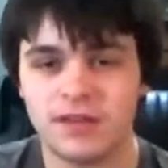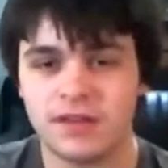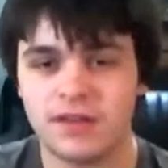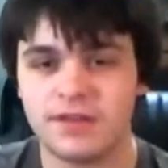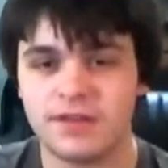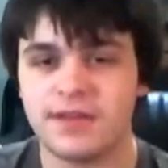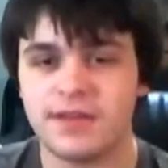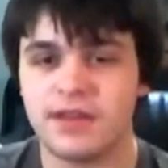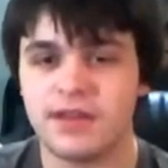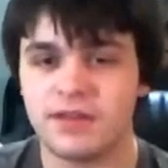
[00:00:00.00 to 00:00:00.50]

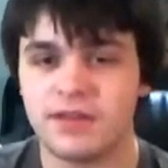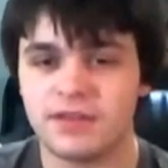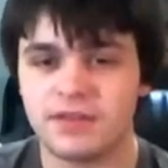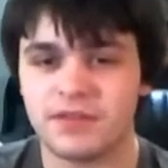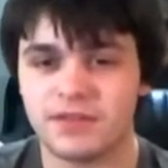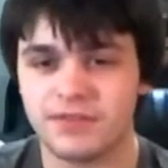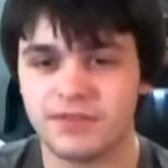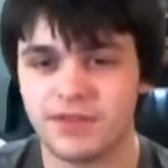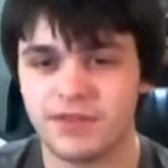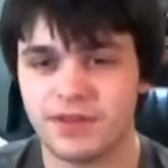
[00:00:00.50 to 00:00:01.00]
He's now lost
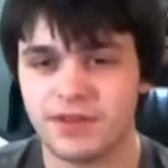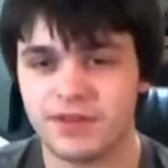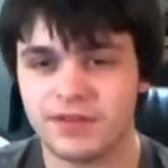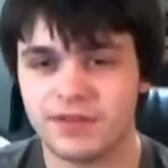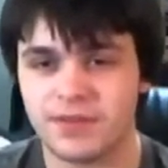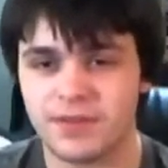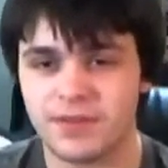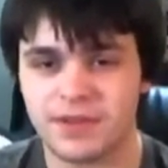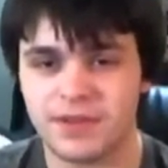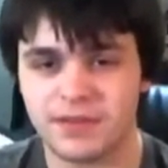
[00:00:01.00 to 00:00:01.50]
his
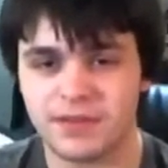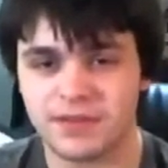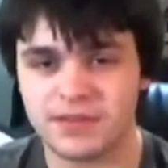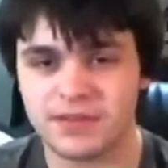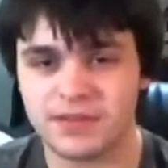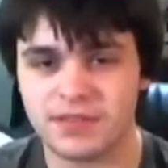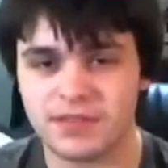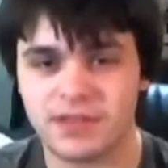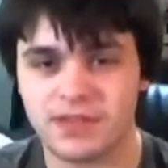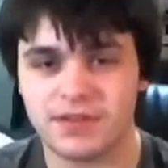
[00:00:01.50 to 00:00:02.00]
fiance because it
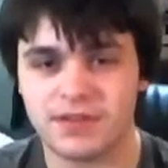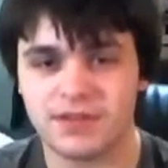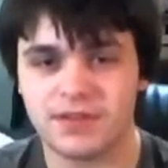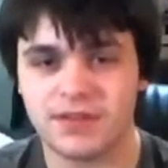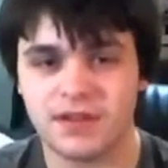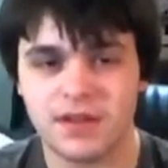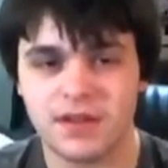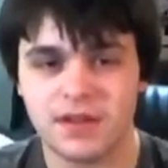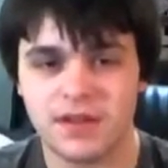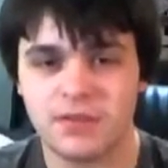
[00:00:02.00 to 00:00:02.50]
looks like
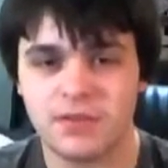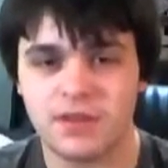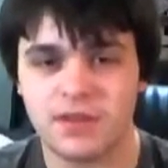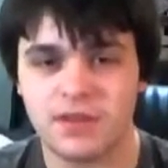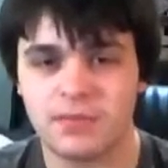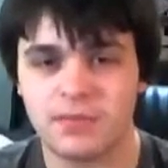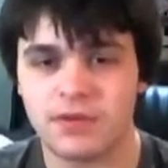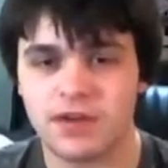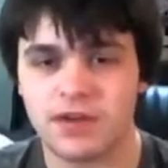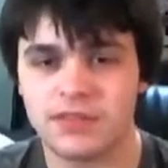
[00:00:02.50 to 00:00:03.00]
he's with
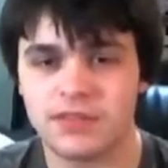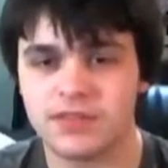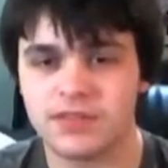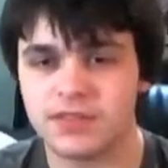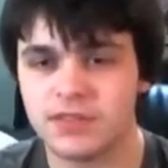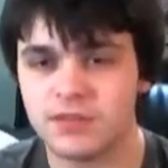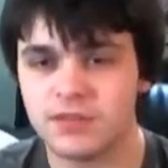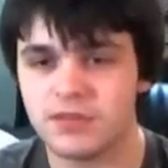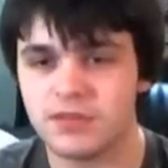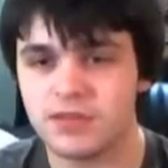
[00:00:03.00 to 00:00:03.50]
a
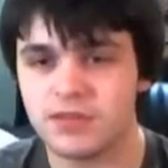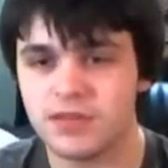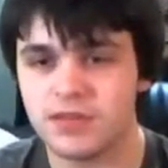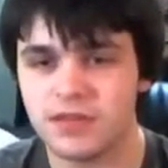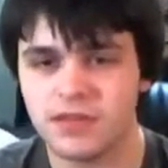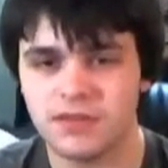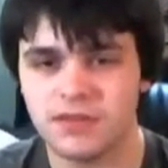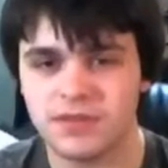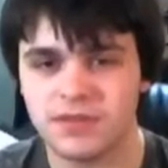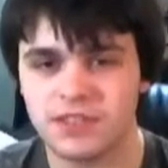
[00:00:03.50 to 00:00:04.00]
prostitute,
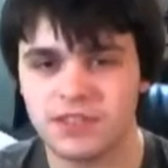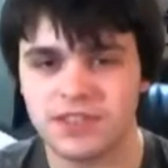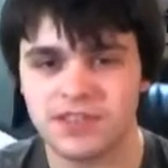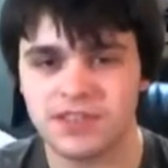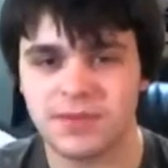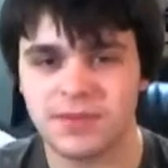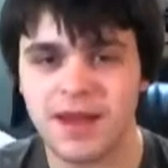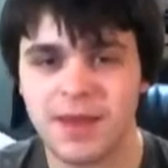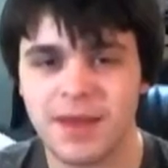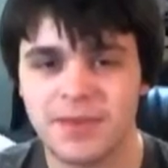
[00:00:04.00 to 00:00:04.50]
which ends
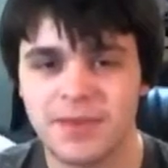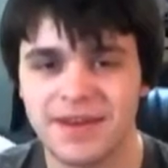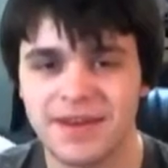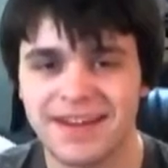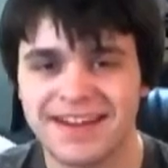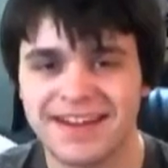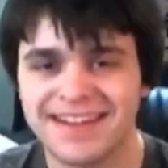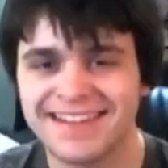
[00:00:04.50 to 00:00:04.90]
up happening.